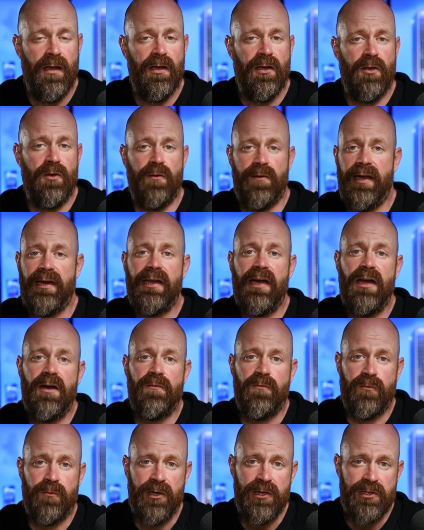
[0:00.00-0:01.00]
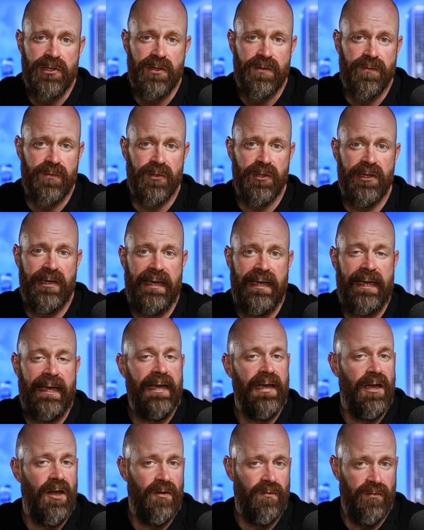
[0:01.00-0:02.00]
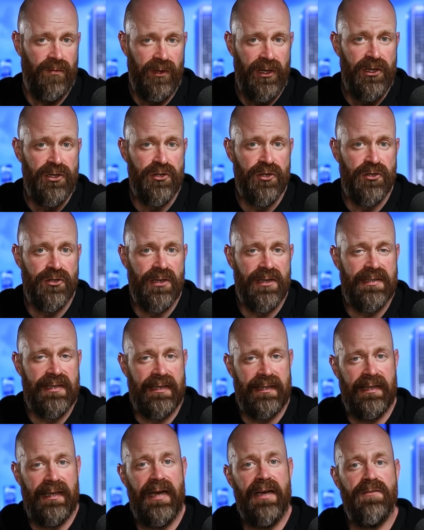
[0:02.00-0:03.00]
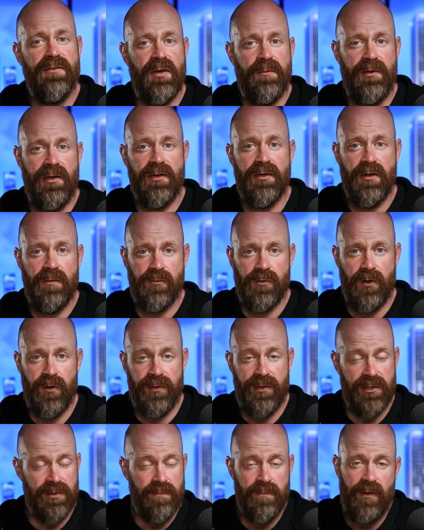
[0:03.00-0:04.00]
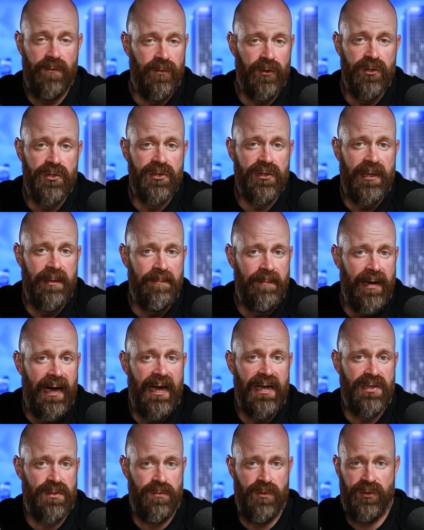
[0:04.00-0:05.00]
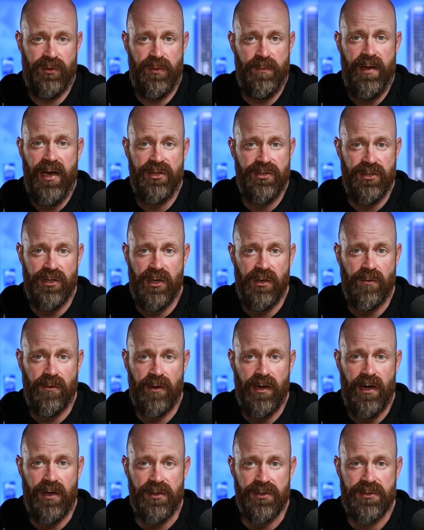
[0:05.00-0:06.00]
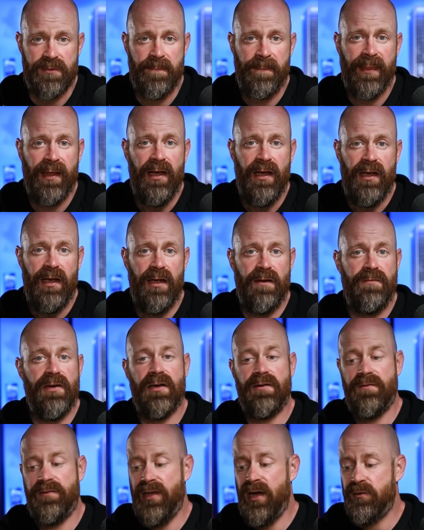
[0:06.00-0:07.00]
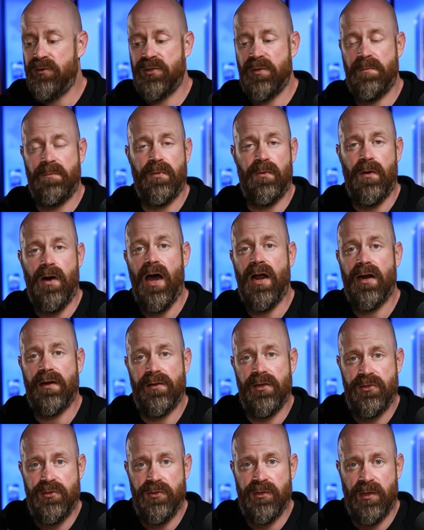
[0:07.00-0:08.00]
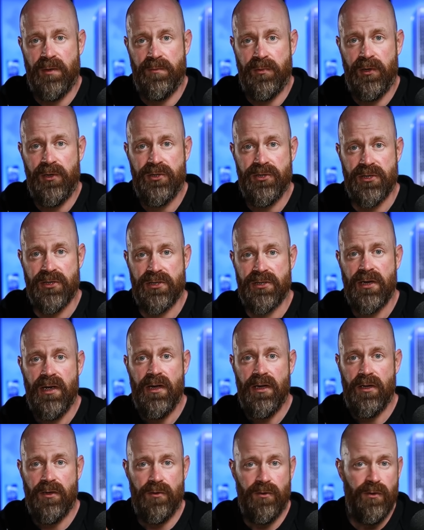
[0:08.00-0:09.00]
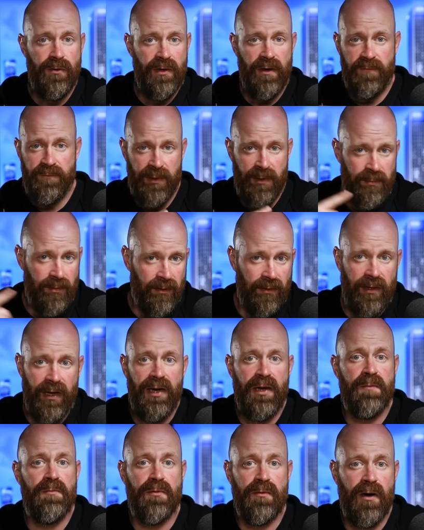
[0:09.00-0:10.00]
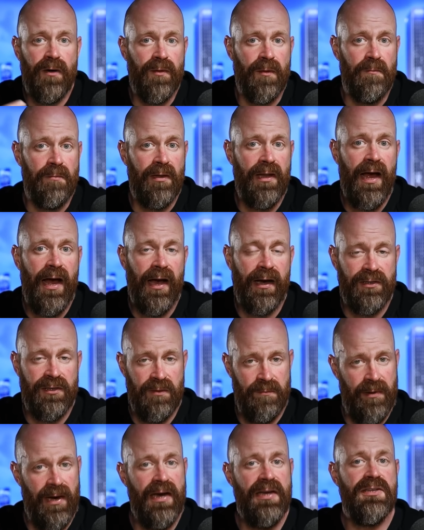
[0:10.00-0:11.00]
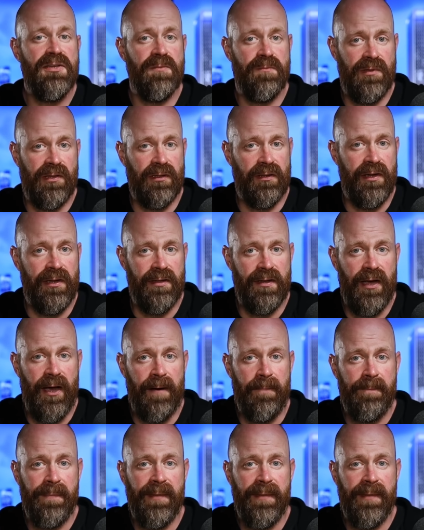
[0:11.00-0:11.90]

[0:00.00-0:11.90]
That kind of risk-free, inflation-adjusted lifetime income growth is virtually impossible to match anywhere else. In fact, if that was a product that you could purchase, you'd have people lined up around the block to buy something like that.